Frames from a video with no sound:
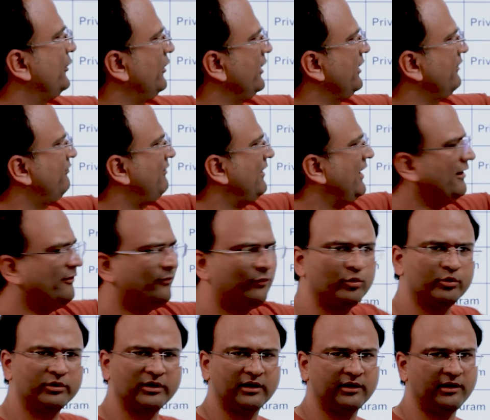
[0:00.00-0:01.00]
25
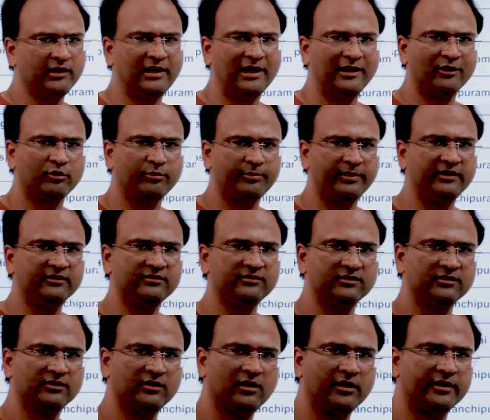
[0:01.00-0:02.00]
to 30 lakh
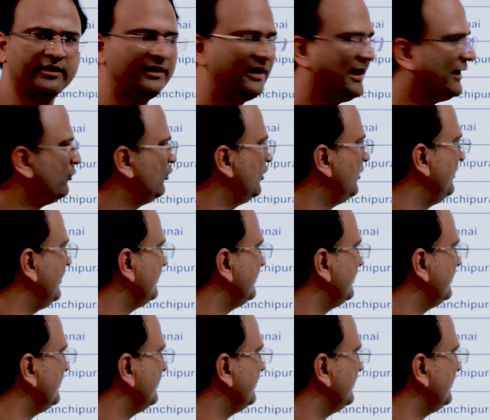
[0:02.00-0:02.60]
rupees on an annual